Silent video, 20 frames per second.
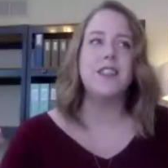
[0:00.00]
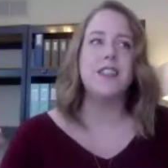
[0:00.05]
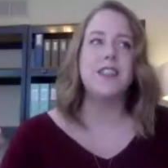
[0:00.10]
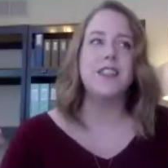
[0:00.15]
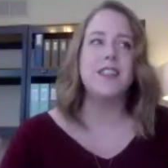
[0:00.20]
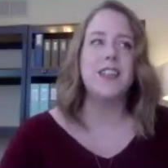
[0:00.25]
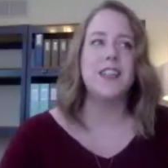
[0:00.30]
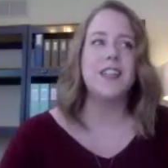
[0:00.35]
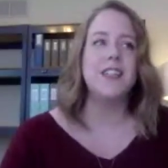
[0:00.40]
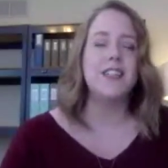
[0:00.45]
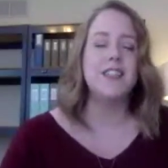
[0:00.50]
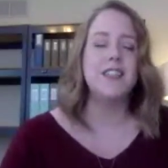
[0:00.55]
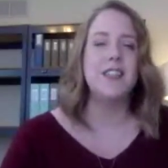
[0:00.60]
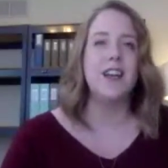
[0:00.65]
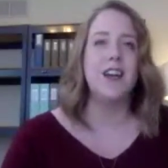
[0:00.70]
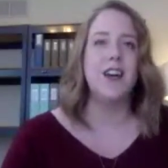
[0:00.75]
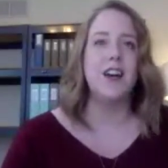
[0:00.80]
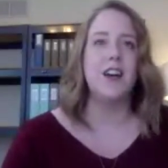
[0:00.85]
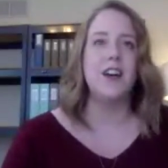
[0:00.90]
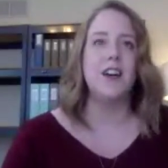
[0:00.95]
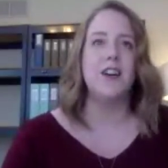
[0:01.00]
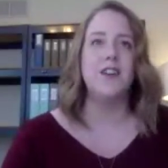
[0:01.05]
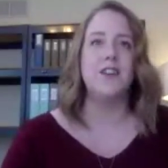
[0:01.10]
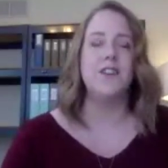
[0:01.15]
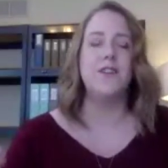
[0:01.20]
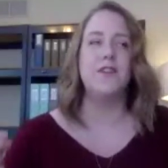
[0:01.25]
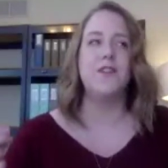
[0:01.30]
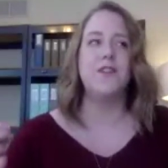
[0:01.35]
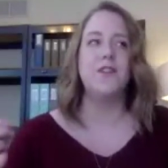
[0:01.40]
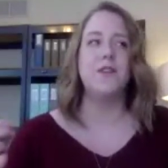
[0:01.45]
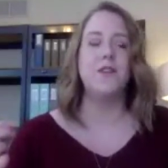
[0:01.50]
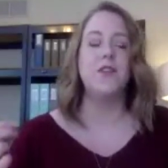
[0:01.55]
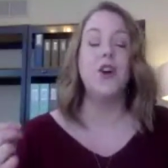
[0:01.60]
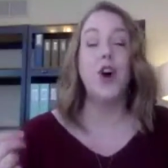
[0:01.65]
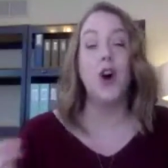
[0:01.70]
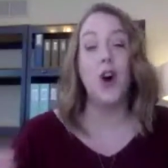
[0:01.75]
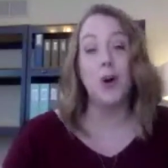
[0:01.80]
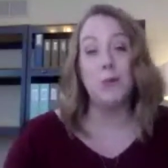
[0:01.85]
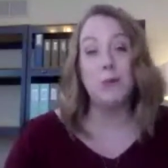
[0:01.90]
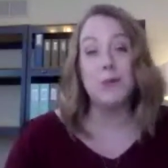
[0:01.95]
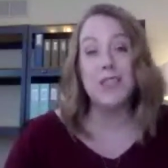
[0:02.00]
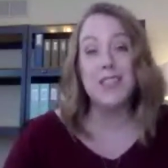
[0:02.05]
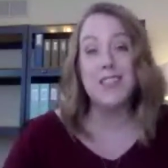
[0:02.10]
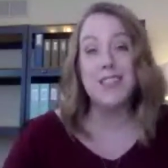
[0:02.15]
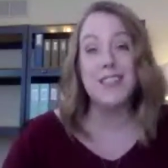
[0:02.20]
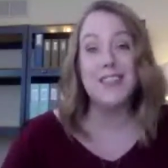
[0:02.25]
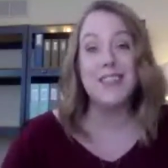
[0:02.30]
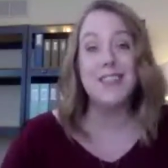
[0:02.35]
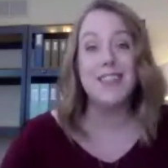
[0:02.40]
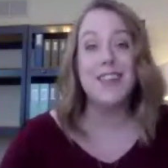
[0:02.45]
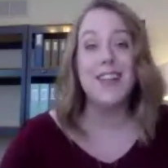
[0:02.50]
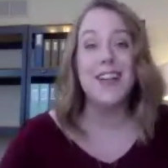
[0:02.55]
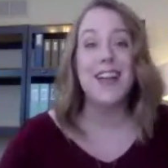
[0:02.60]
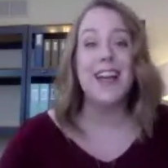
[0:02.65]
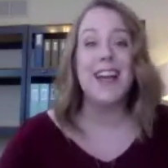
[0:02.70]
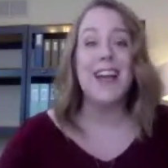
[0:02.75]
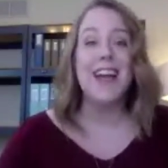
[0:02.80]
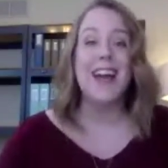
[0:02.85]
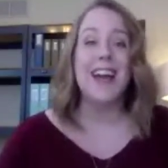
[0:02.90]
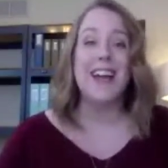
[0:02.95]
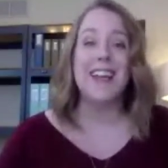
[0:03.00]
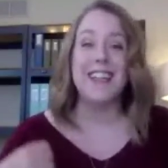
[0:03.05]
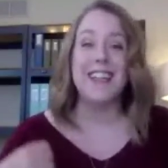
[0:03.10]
sense of calmness and